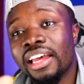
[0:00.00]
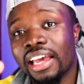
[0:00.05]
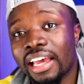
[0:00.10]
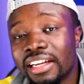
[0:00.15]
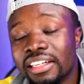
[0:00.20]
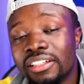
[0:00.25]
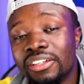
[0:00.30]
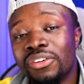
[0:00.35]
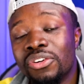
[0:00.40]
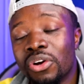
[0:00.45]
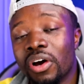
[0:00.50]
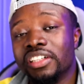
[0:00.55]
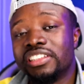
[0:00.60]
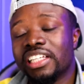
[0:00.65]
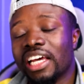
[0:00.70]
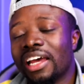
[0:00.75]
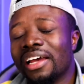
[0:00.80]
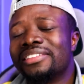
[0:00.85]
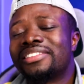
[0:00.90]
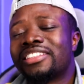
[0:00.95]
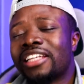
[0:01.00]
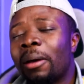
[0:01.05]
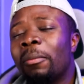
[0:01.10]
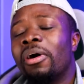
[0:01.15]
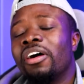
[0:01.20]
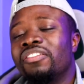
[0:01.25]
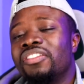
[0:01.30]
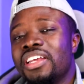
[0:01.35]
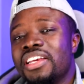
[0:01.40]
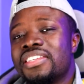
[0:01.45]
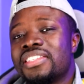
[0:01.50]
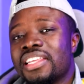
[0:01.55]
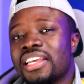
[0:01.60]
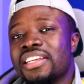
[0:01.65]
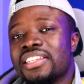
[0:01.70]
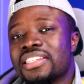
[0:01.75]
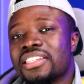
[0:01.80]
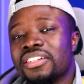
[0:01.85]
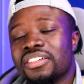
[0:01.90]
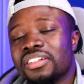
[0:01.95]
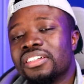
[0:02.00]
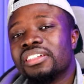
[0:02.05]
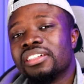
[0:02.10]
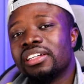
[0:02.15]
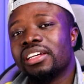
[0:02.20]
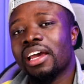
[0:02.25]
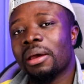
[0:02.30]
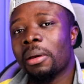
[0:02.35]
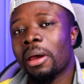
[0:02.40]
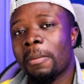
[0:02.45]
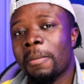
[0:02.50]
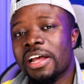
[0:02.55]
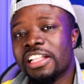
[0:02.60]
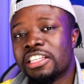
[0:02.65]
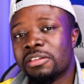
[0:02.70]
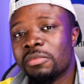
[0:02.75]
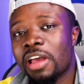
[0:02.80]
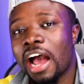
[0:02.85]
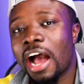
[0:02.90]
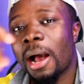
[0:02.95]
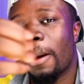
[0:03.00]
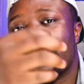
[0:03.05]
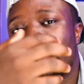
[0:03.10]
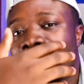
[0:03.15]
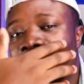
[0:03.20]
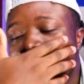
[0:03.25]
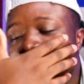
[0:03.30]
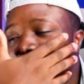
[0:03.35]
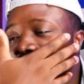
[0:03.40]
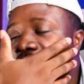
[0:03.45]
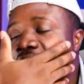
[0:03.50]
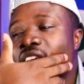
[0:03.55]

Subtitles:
And you know say some of these things, you know, a bit may happen.